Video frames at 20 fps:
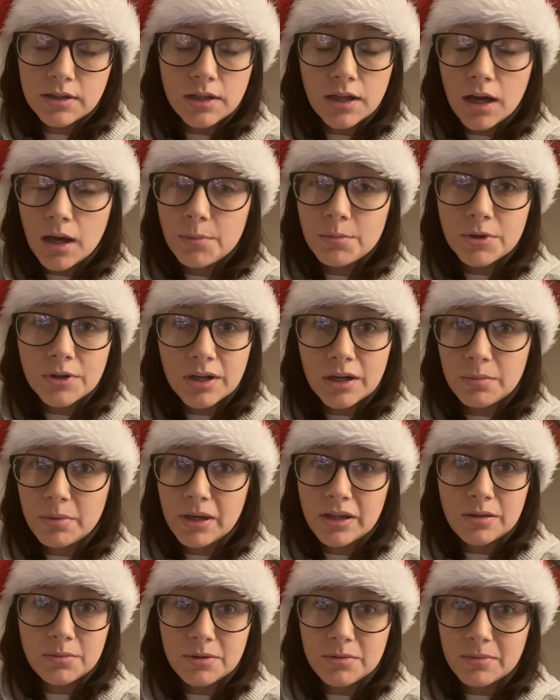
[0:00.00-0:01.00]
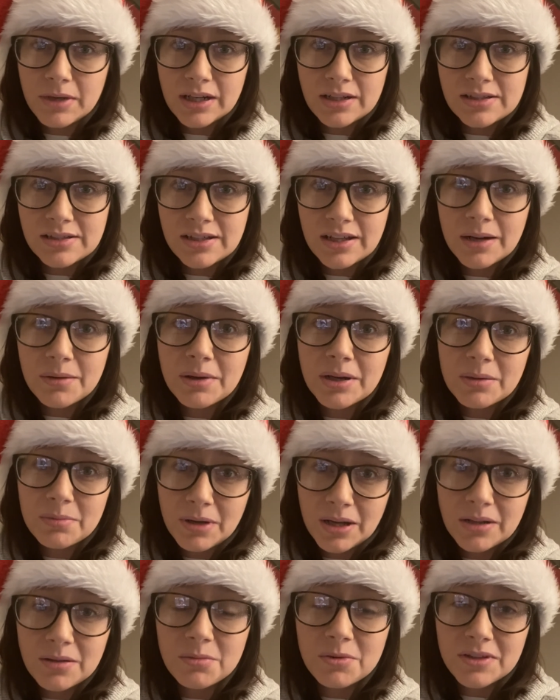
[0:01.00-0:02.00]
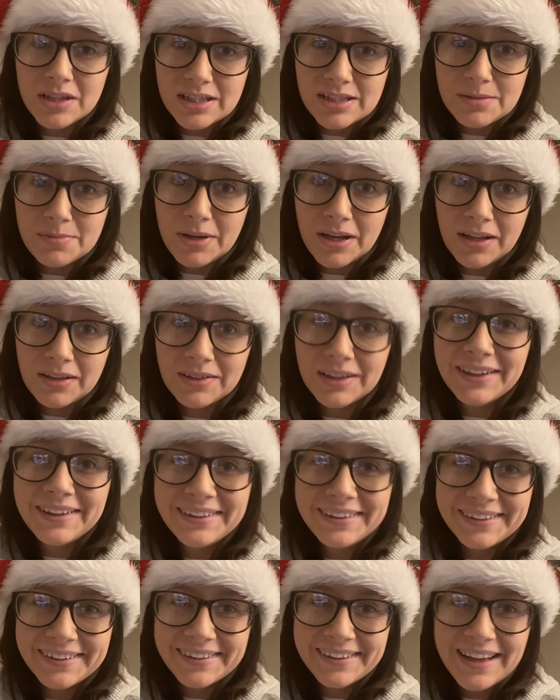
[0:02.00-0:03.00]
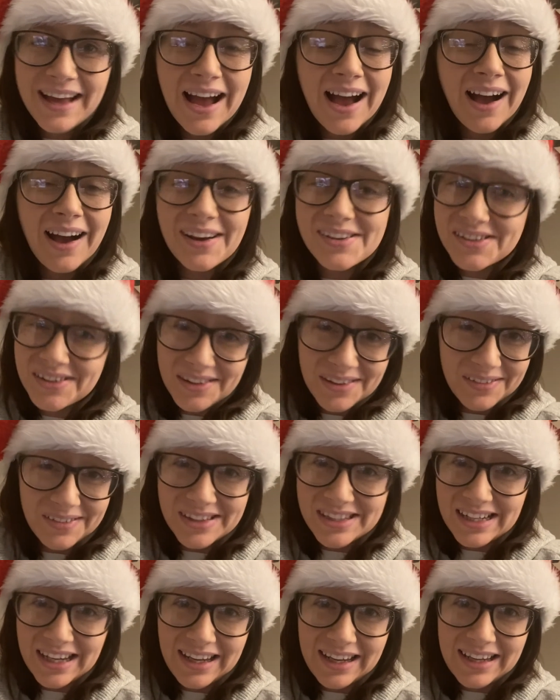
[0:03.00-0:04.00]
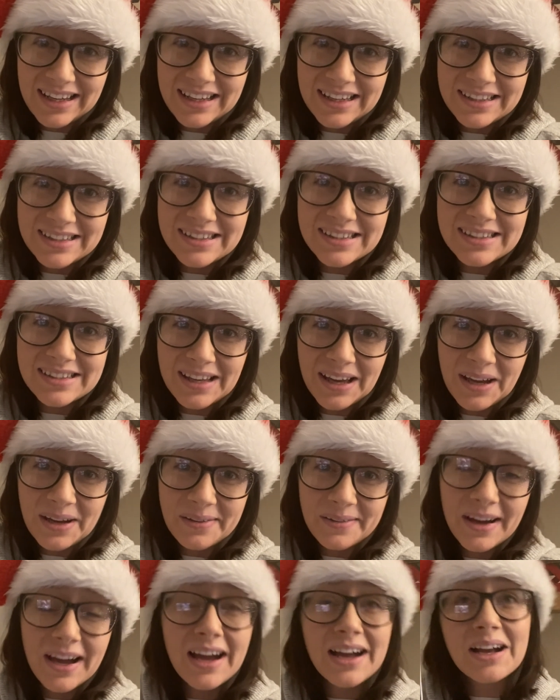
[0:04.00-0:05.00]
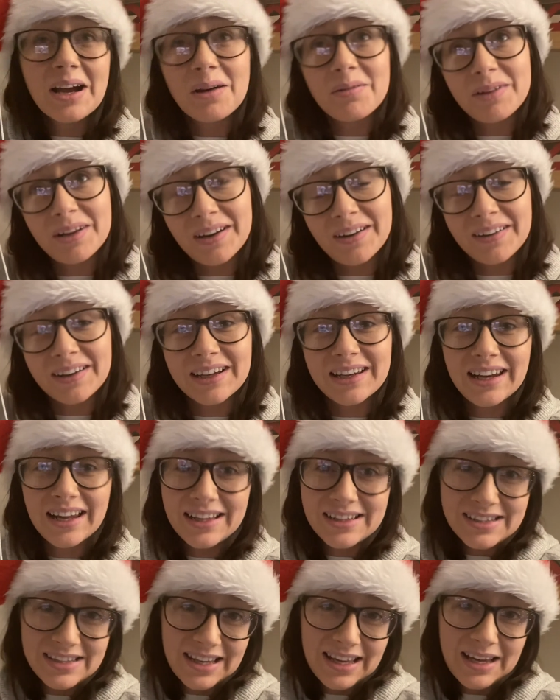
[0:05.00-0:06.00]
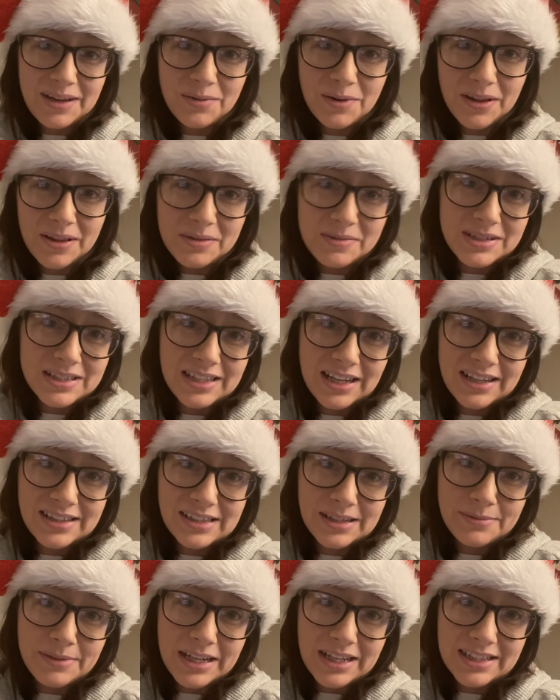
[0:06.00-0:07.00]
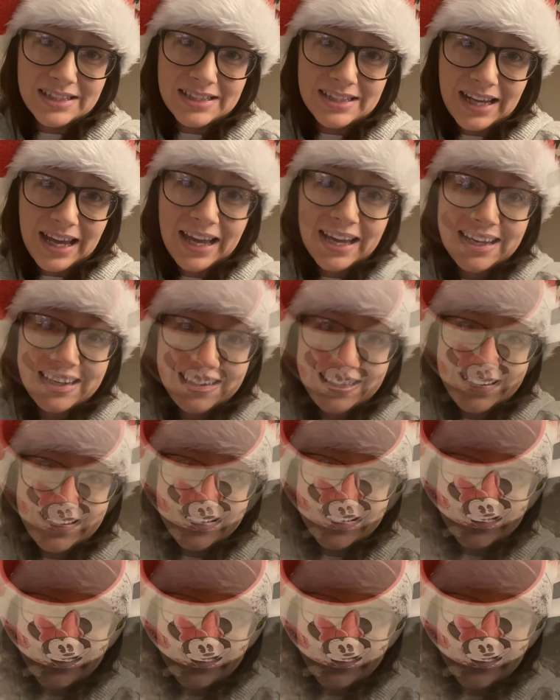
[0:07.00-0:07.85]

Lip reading: I'm not going to paint them with Madison. I'm going to paint them with Isabel. I don't know what day it is. So come along and let's see what other mistakes I make today.